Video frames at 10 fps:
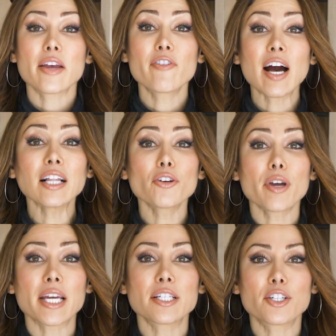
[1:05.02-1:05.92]

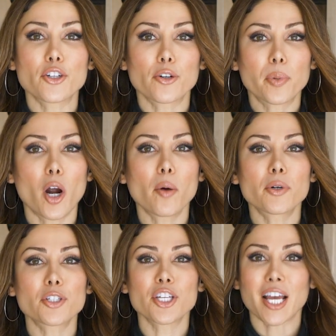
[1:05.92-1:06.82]
Evaluate your
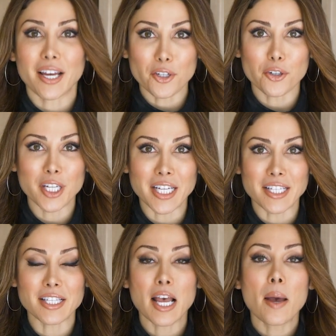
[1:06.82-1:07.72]
property and your
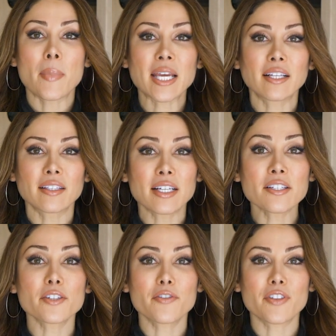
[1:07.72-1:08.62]
needs. Make a
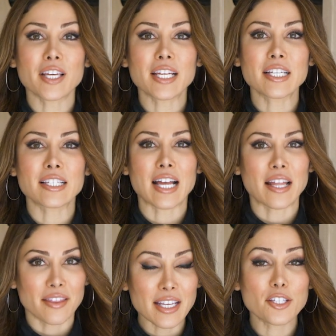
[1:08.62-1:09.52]
list of things
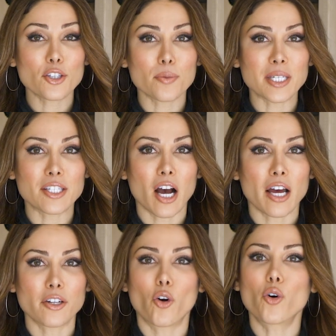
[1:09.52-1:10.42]
that needs to be
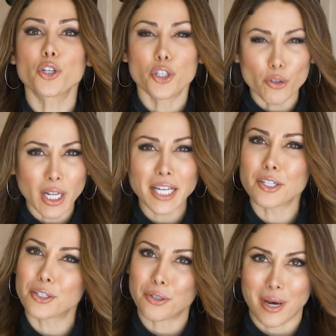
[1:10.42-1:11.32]
done or you like
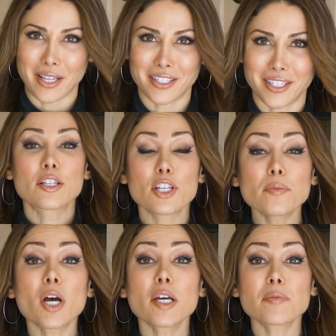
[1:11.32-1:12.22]
to do it.
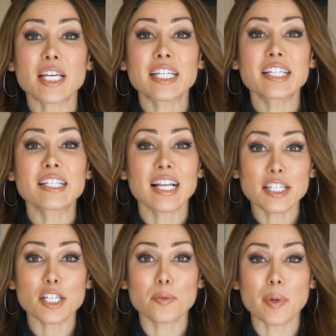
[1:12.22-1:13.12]
Sometimes it is
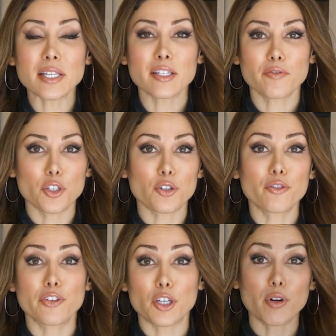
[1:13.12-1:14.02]
less expensive to
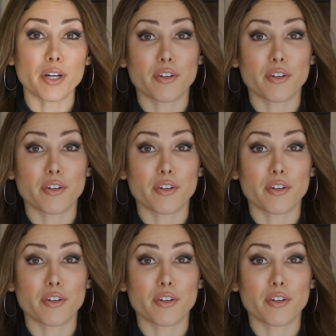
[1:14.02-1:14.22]
do few